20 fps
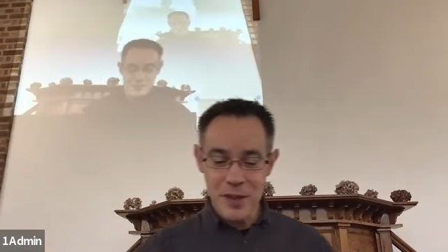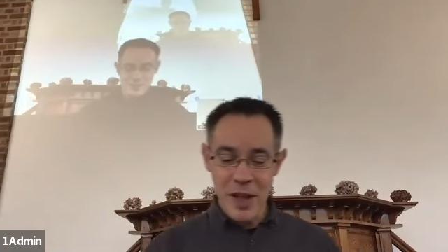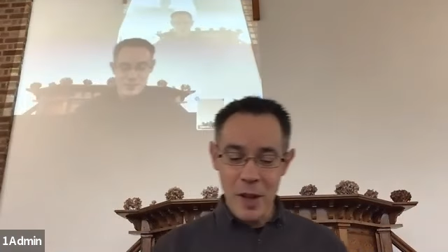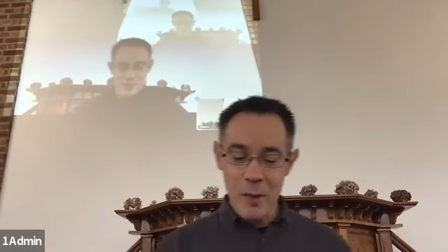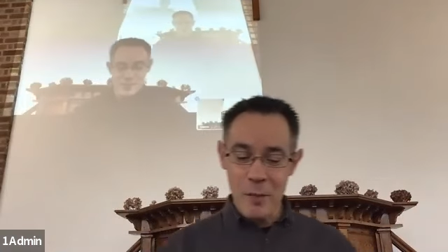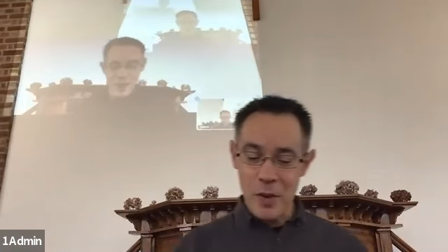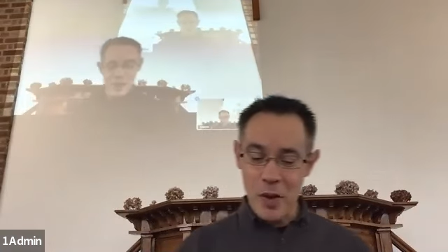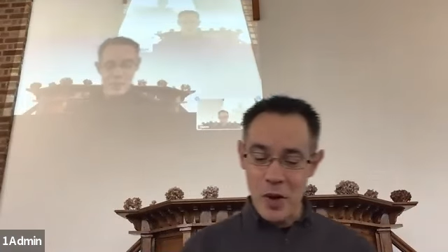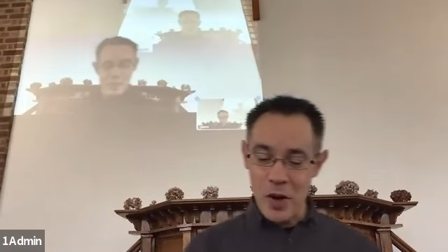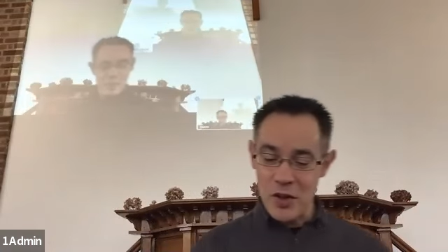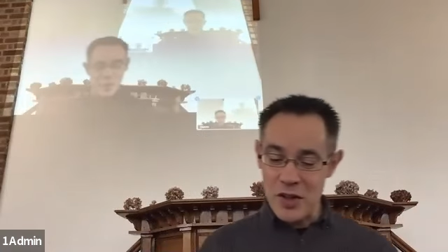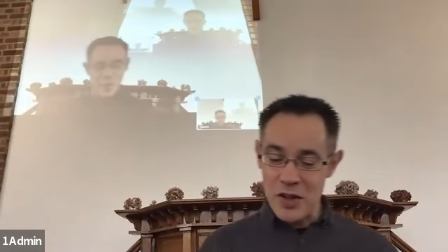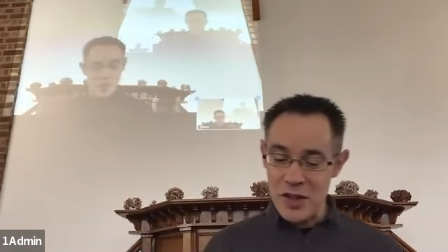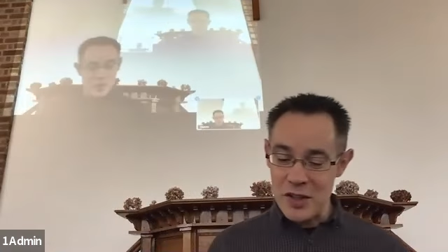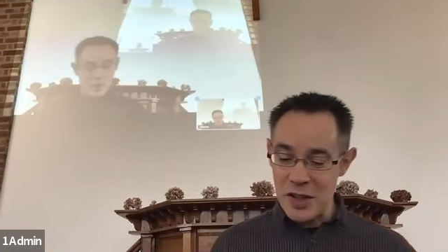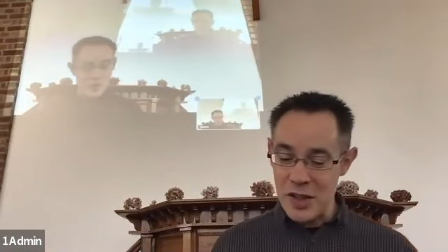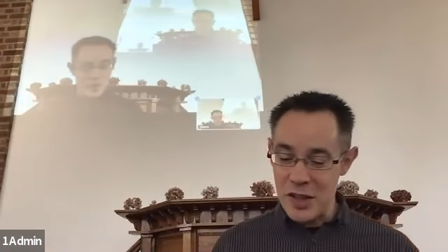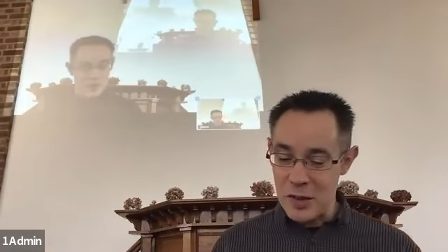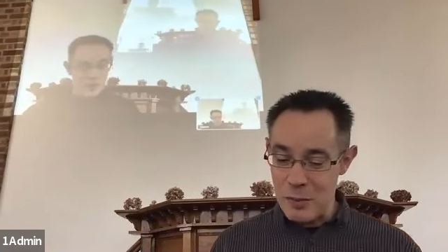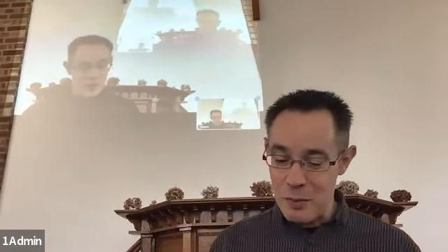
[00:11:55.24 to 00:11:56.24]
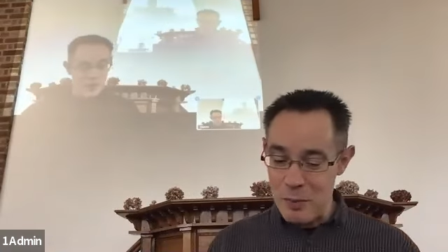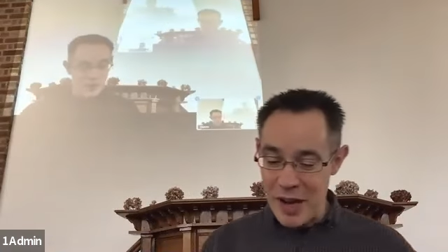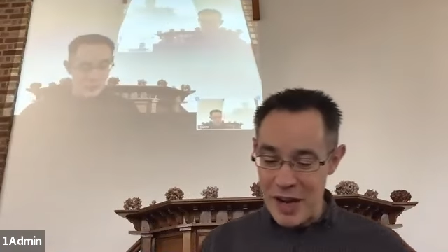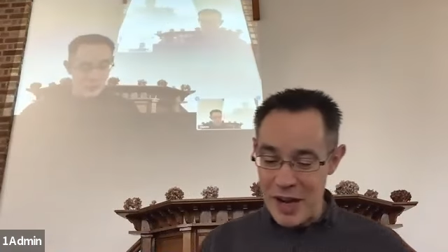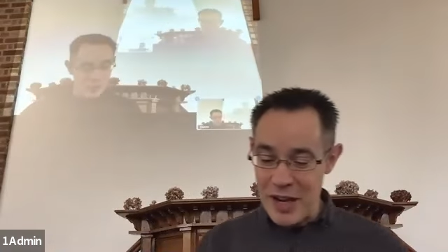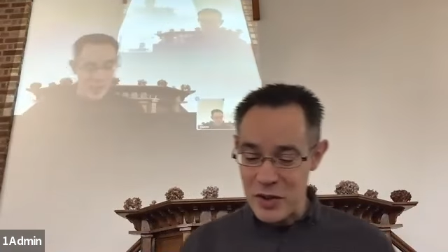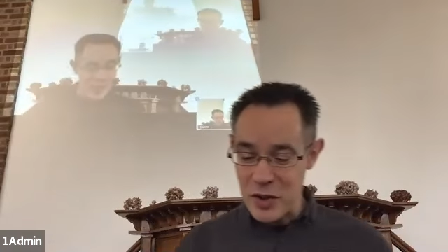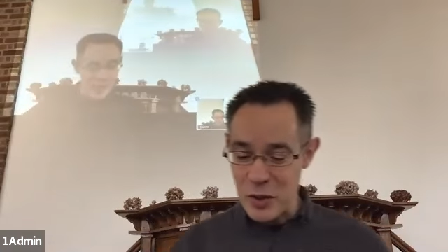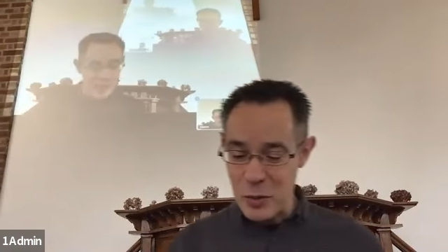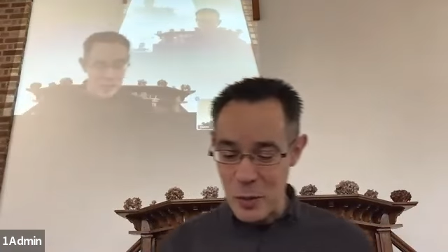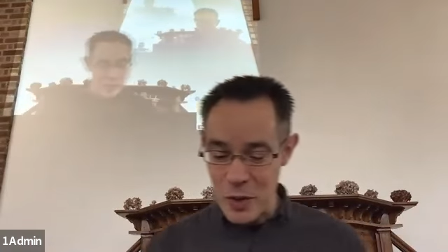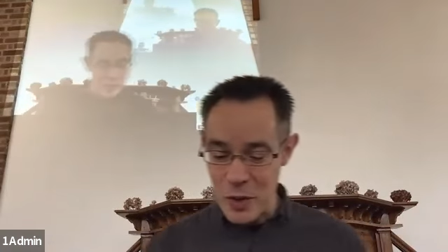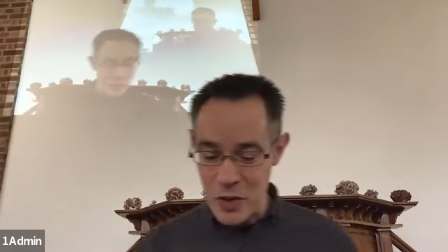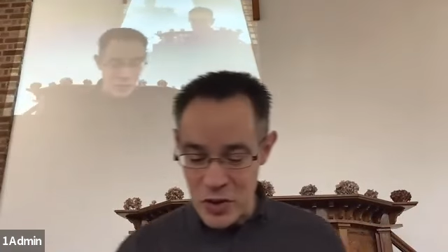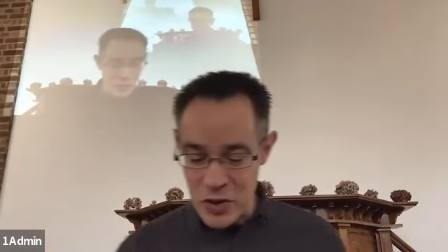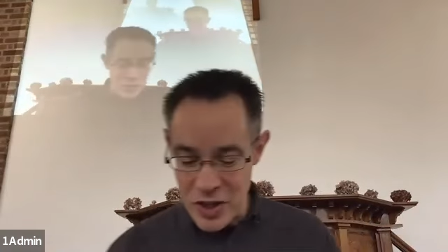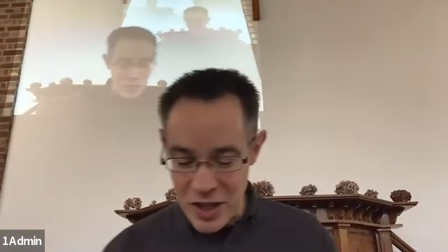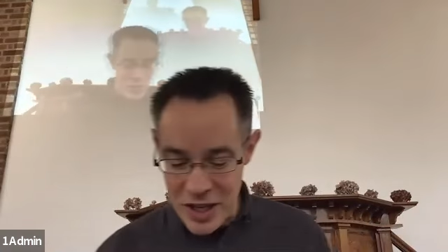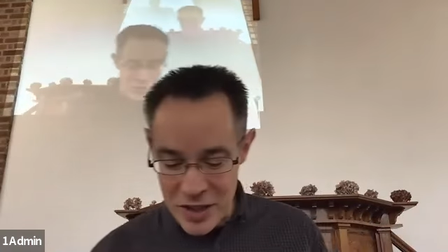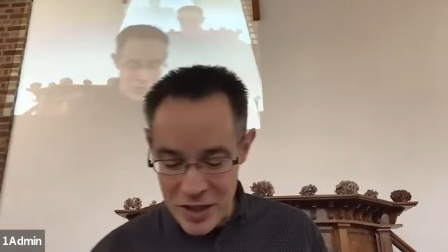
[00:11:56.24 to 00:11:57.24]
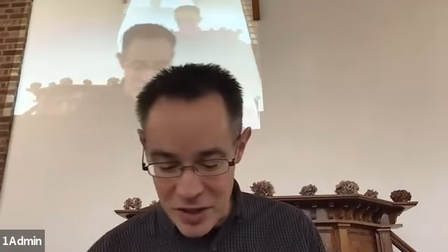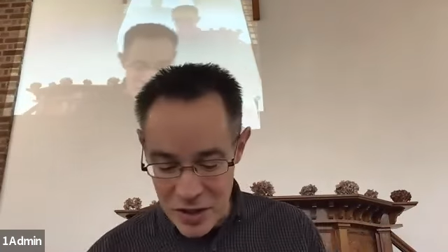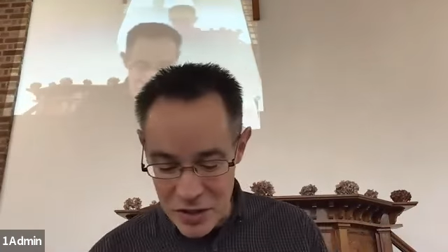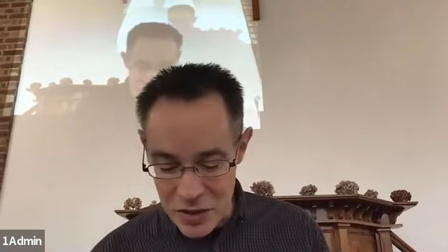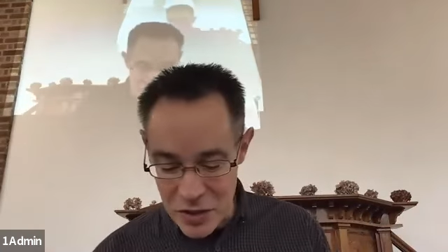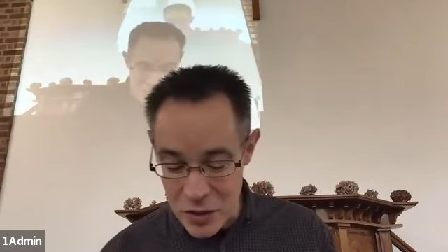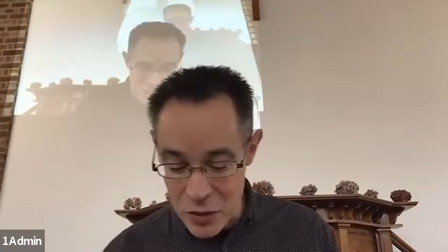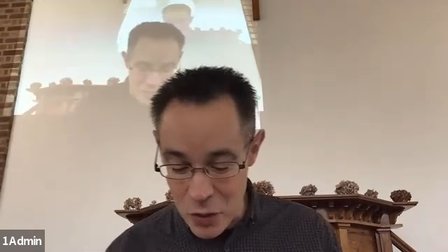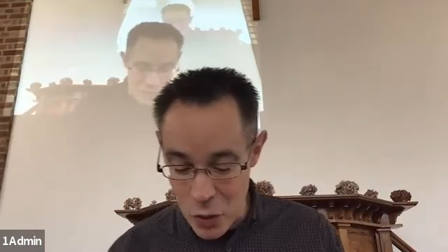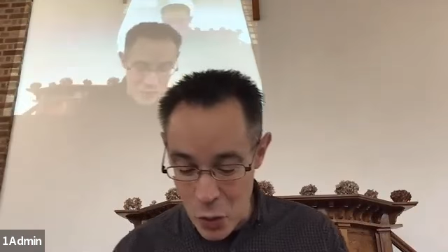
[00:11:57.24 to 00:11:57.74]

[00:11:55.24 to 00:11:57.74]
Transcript: And because it's based on what Jesus has